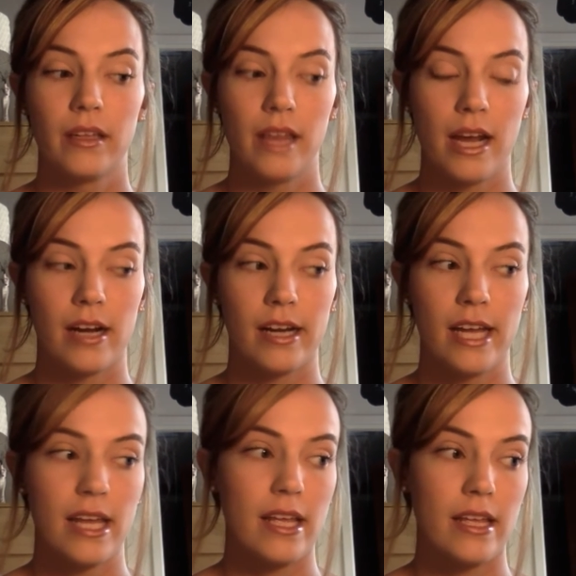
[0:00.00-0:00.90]
There
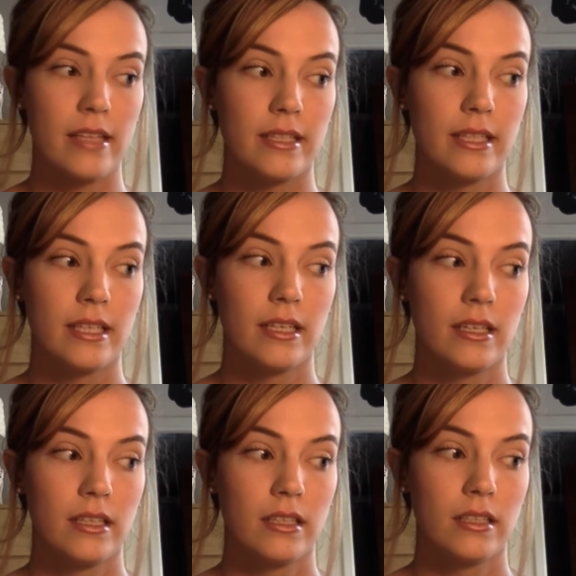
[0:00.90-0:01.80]
is,
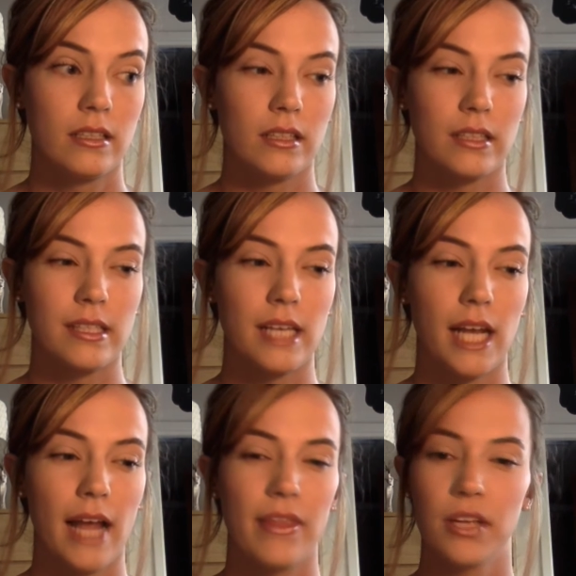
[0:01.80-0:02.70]
let's see,
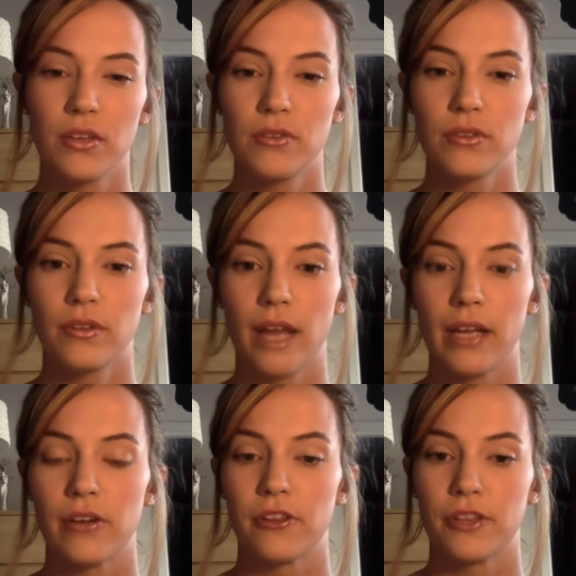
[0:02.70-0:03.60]
I think those are like
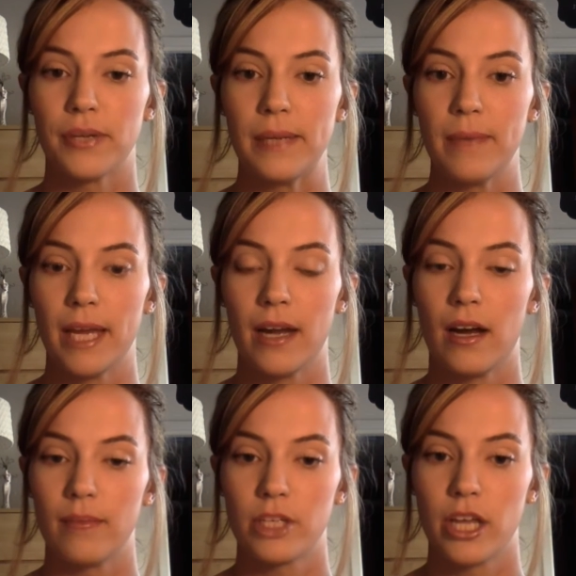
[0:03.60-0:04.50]
your three main
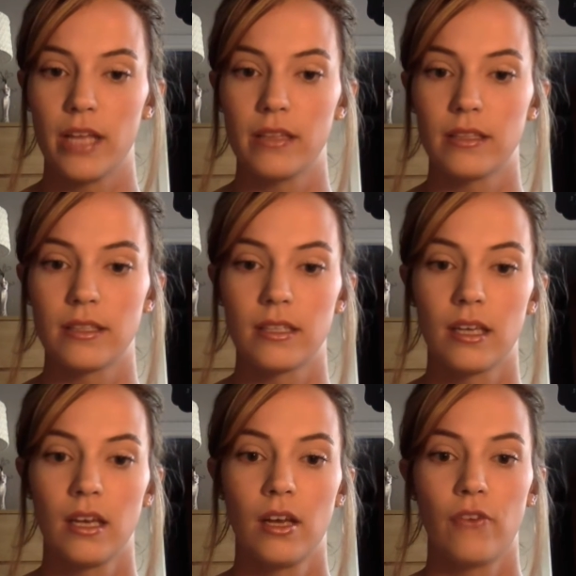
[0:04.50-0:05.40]
options
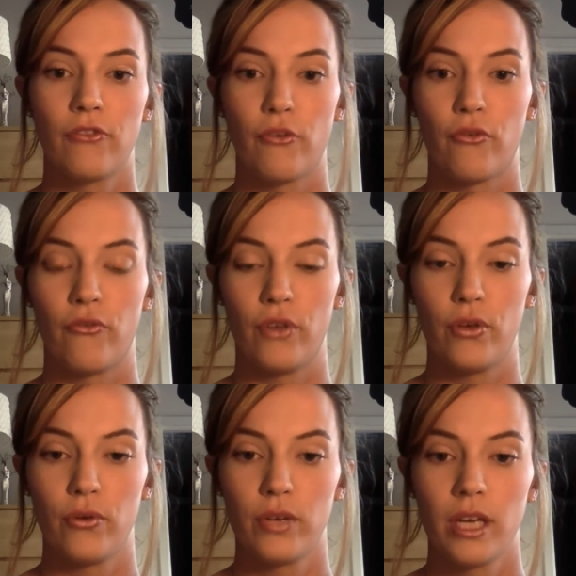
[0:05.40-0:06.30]
for
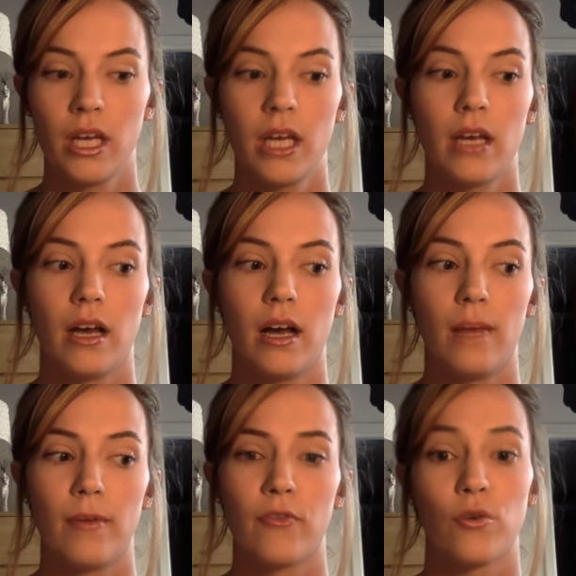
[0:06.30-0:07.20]
food.
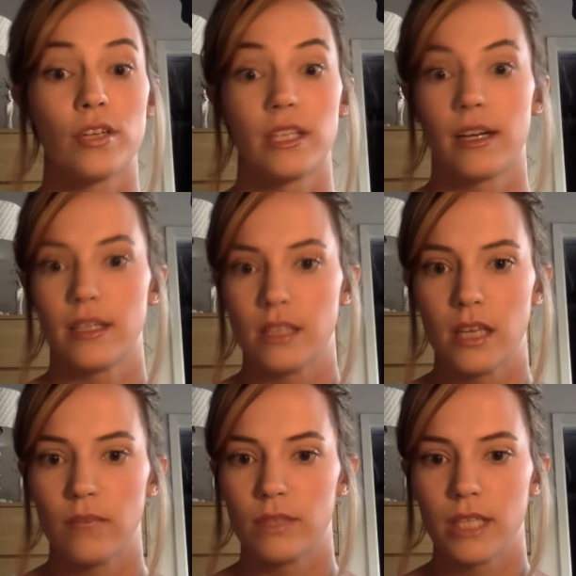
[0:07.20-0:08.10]
Of course, there is the
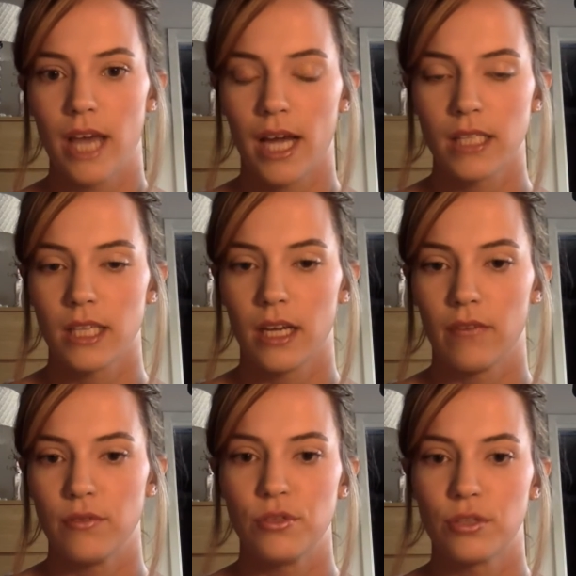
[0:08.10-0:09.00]
MCX, like
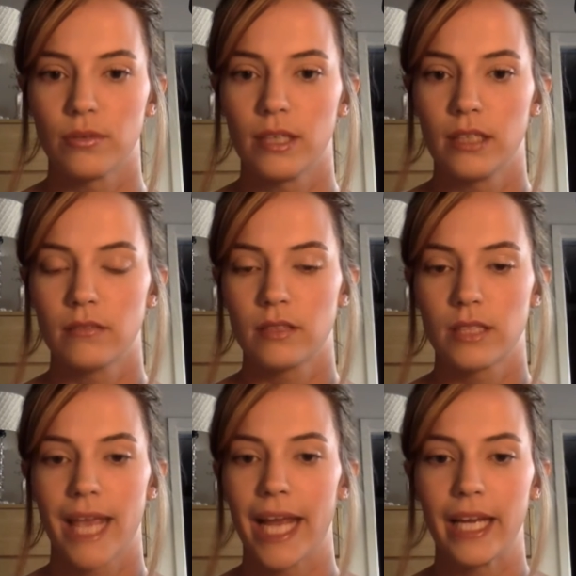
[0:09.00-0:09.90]
if you just want
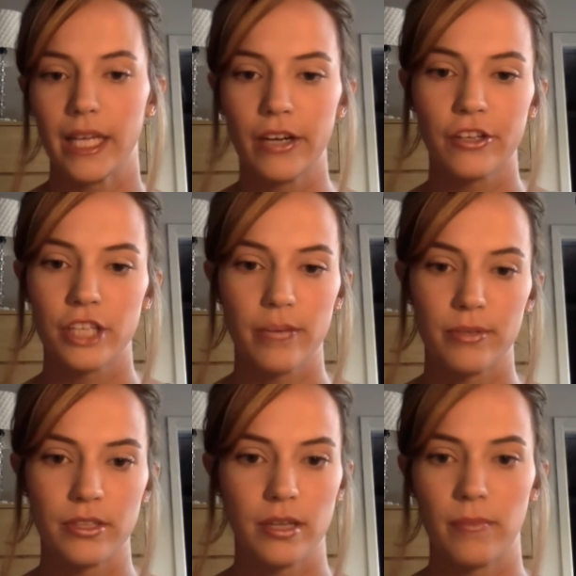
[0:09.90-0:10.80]
candy or
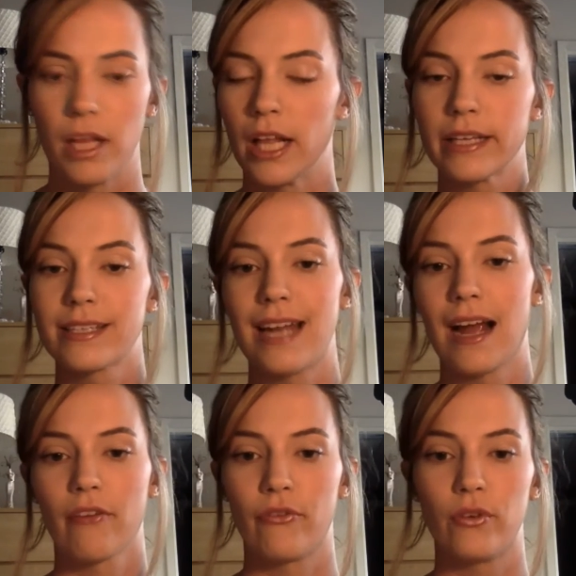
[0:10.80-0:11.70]
chips or something like
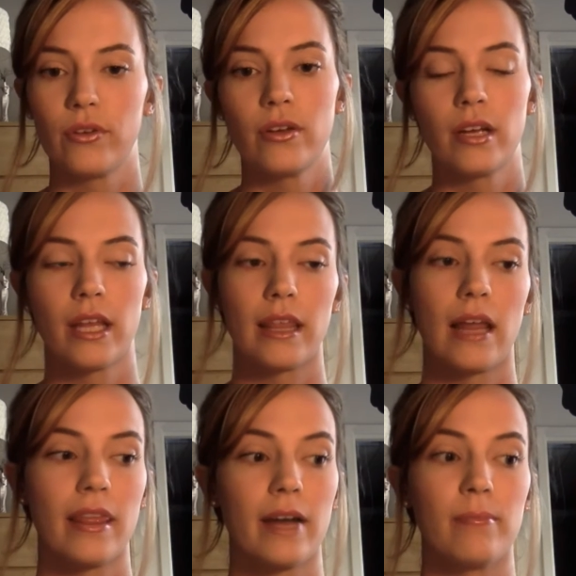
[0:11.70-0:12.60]
snack food, you can get
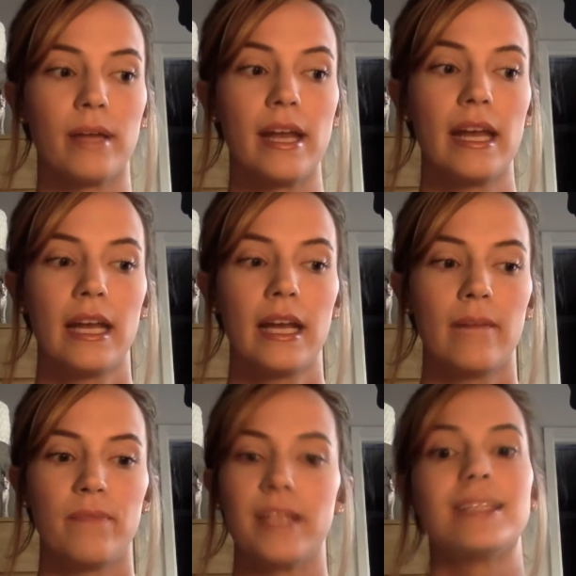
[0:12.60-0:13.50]
that there, but
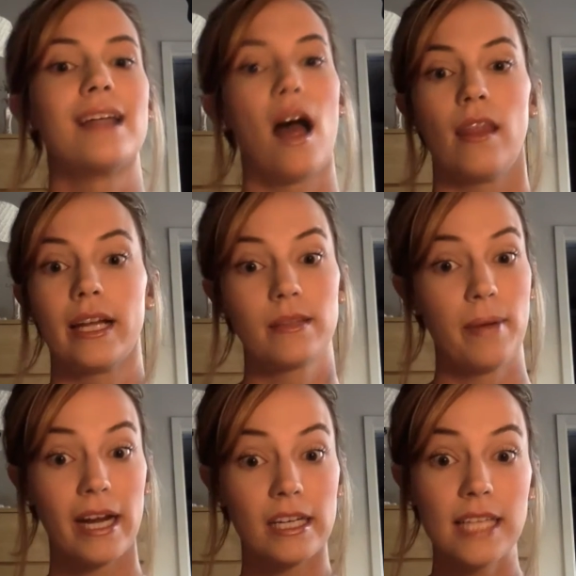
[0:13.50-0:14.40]
it's not like the
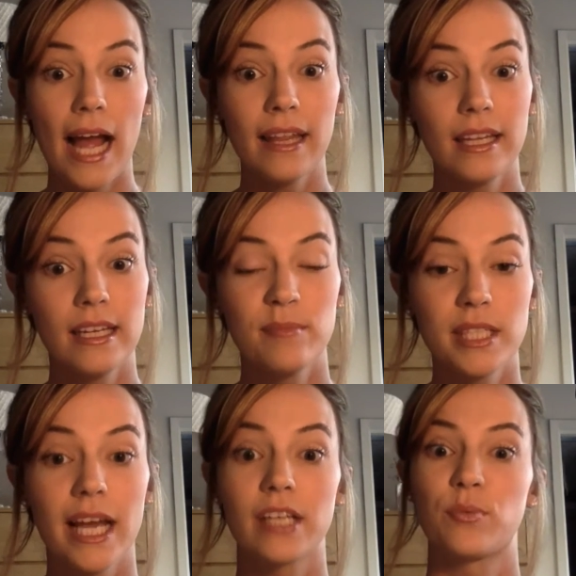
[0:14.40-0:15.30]
Paris Island
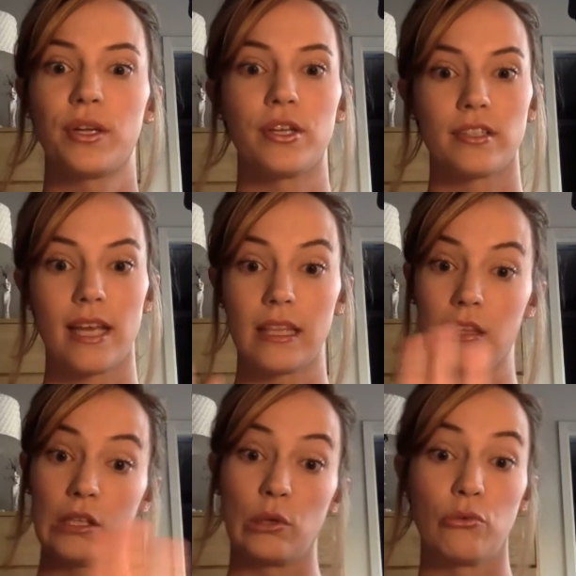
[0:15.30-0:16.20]
MCX where there's like
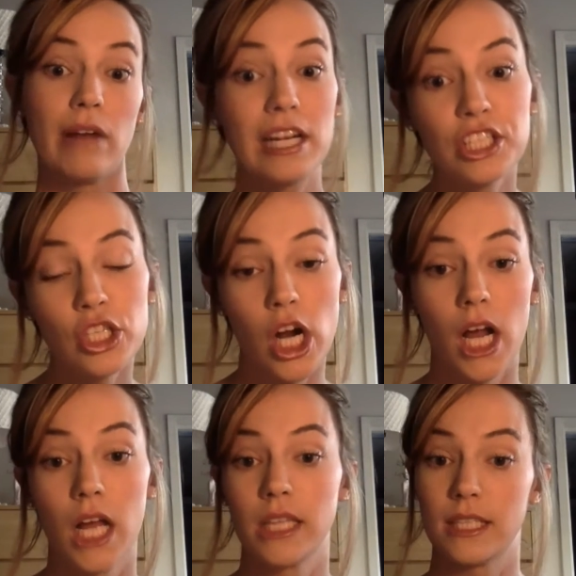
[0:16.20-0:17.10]
the little
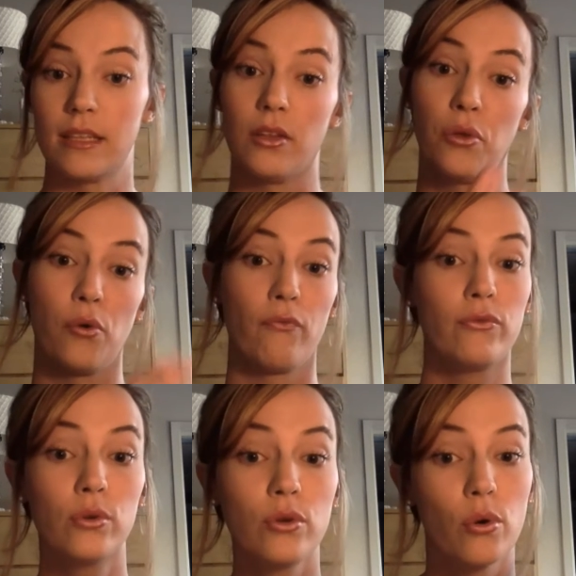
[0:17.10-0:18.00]
restaurants and the little
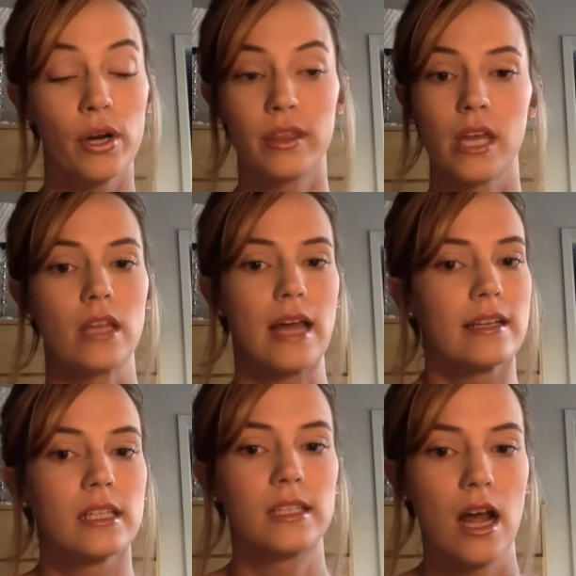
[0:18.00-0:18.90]
food court thing. That
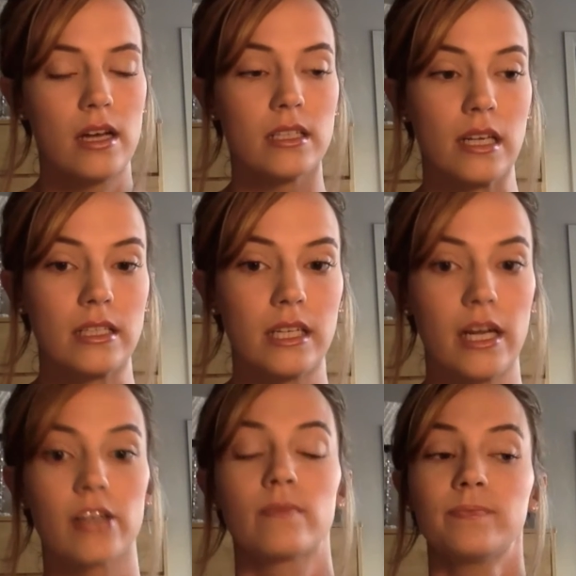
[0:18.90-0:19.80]
does not exist
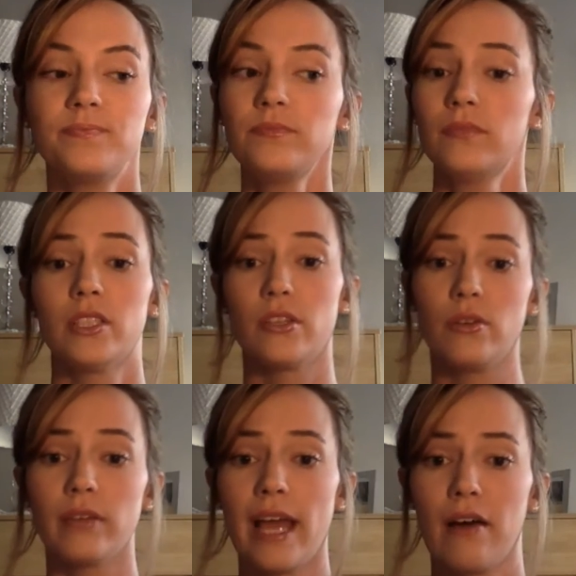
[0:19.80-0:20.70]
here, so
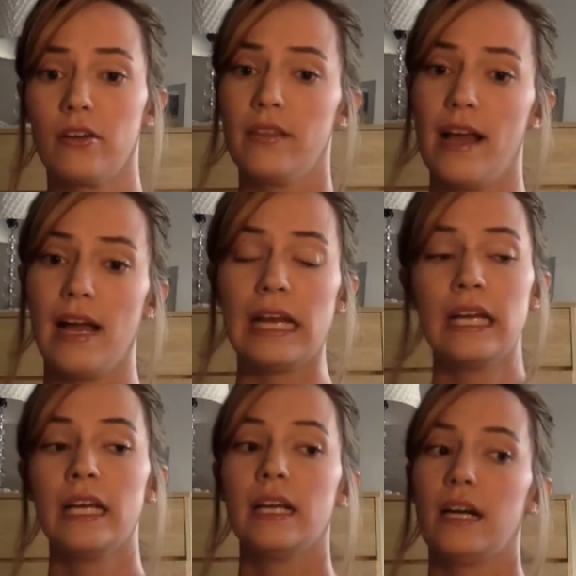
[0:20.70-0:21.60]
don't count on that.
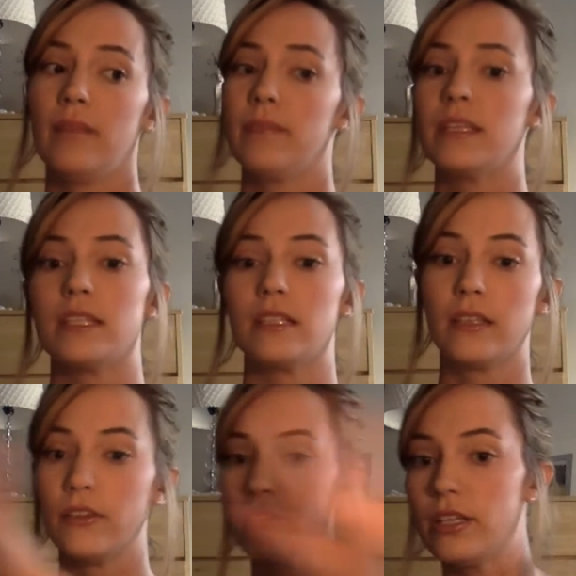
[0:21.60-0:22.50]
This is
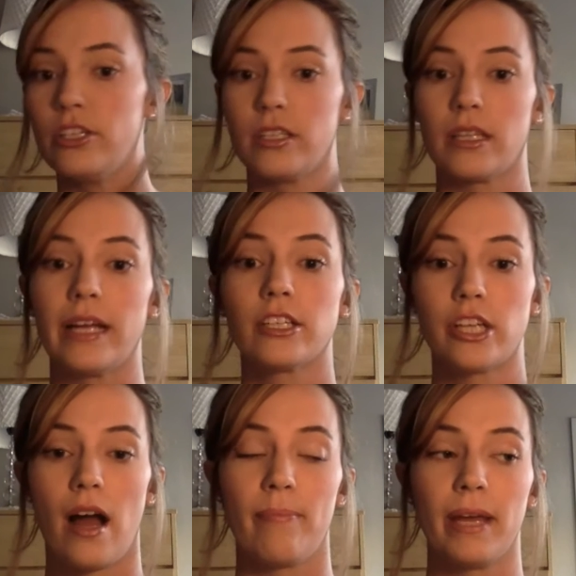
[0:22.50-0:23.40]
literally just like
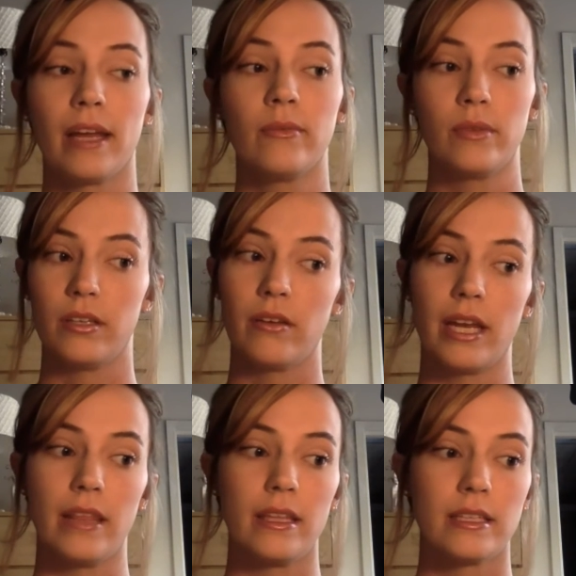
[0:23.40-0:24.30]
shopping when you
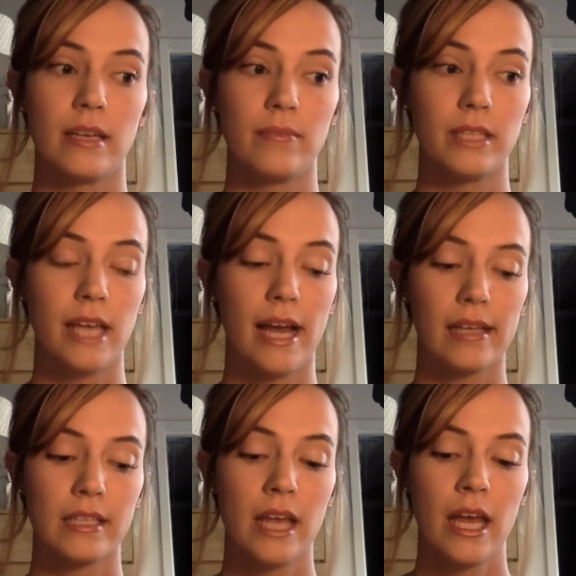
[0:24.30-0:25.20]
get in this MCX.